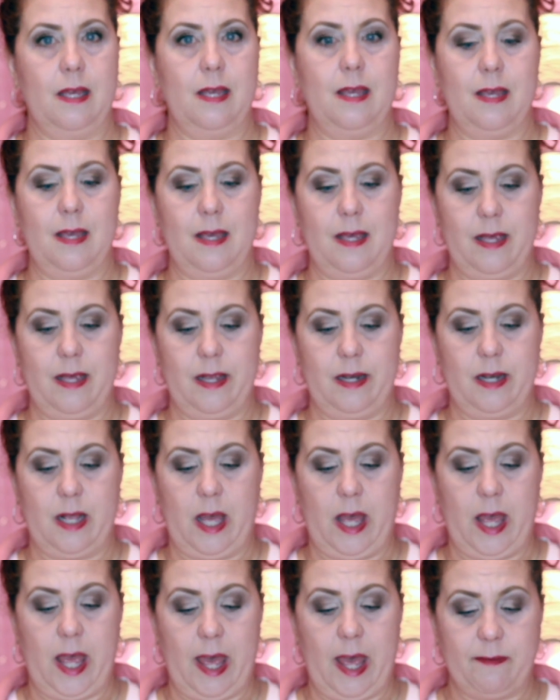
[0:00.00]
And
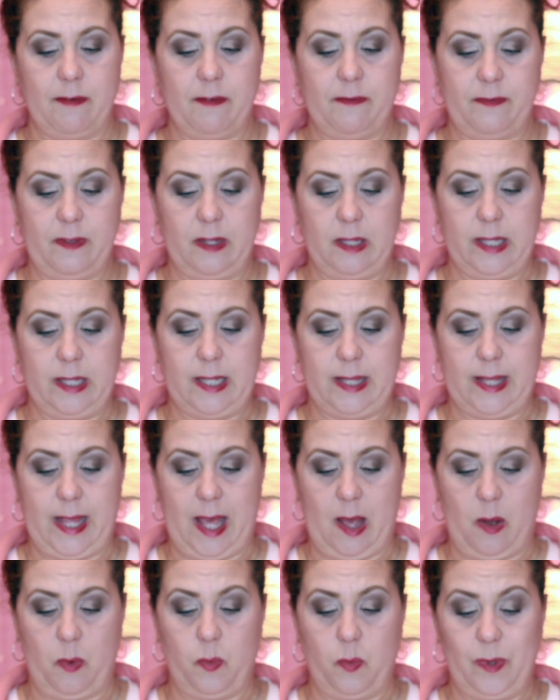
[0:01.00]
I have a feeling
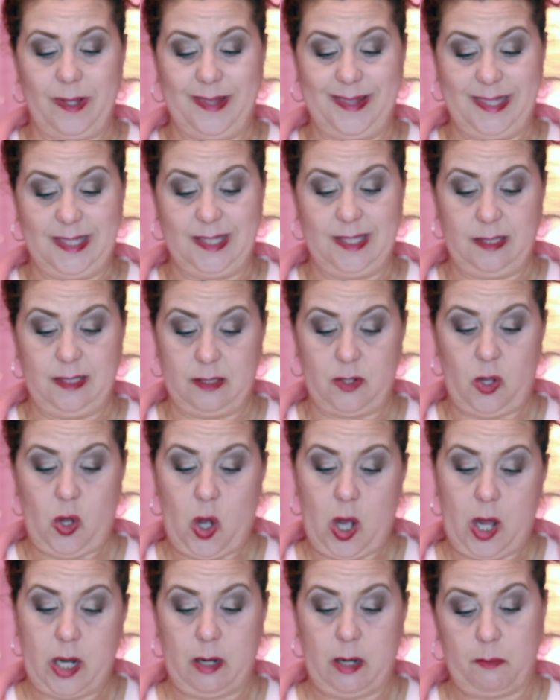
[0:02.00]
that when this is
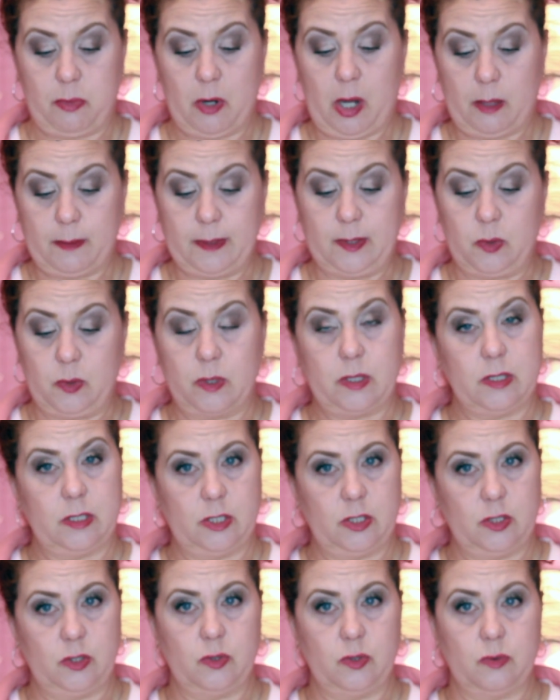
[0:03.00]
gone, I'm probably going
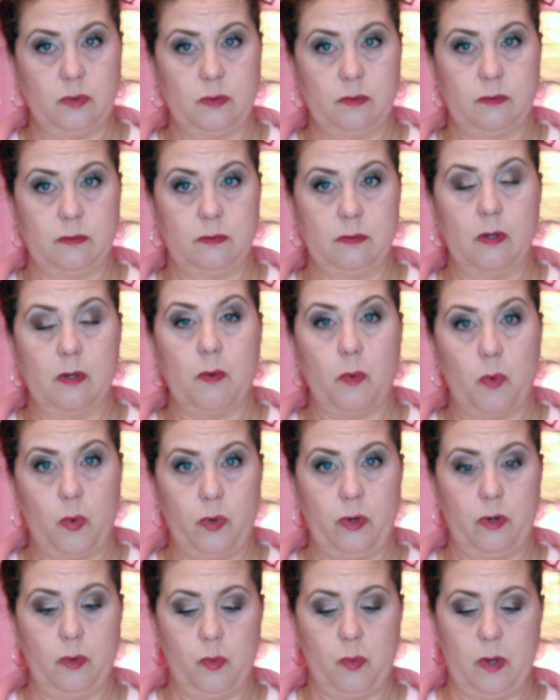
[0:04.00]
to
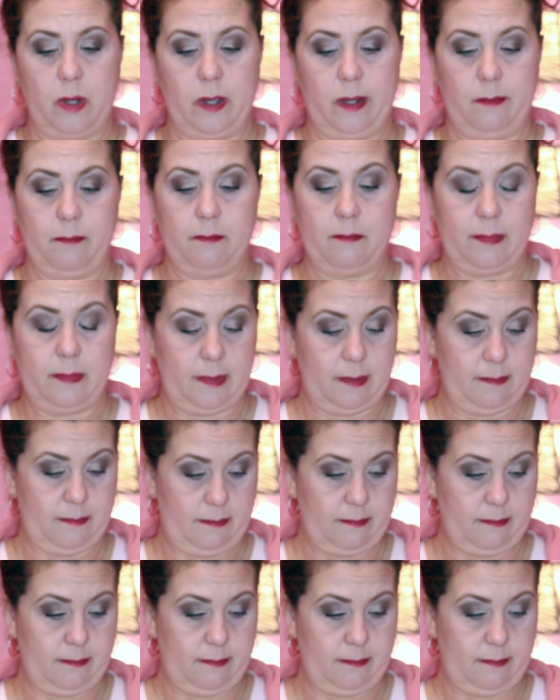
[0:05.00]
order one